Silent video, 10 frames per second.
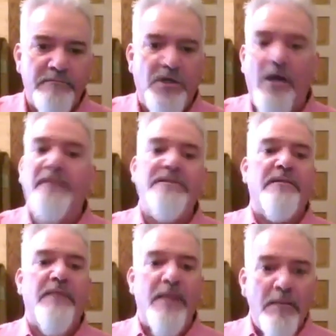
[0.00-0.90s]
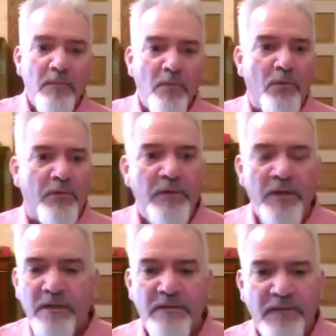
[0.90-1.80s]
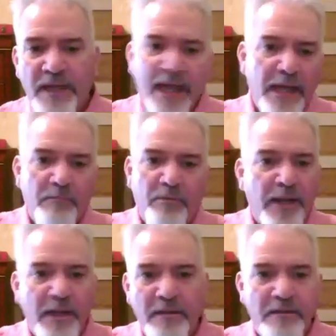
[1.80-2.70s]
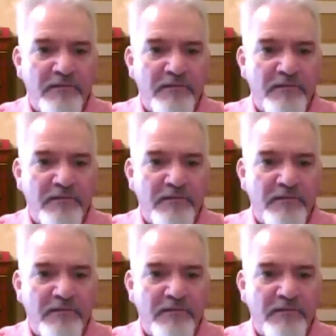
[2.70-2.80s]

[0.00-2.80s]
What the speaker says: talk to them or that they had a brain